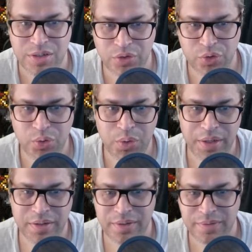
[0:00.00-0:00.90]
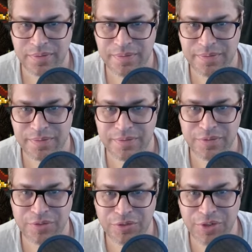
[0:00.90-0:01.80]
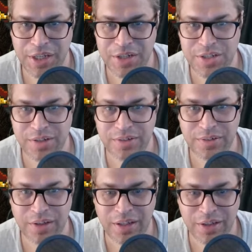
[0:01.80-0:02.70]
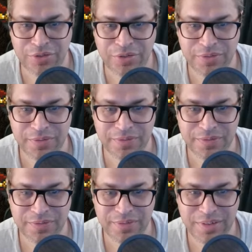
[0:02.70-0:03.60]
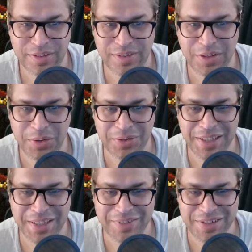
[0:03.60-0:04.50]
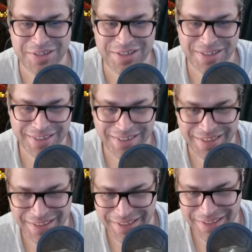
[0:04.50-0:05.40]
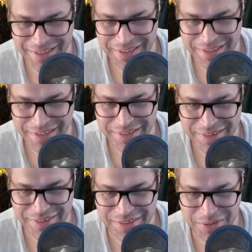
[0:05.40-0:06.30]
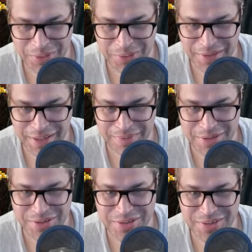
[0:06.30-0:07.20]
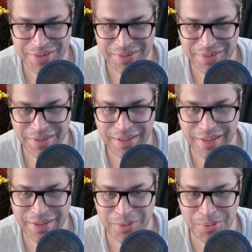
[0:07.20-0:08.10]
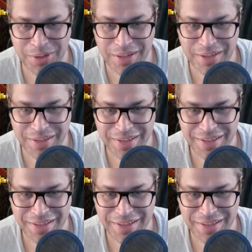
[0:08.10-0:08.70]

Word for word: Just do it. Finish it off. Zero damage. Zero damage. A little more.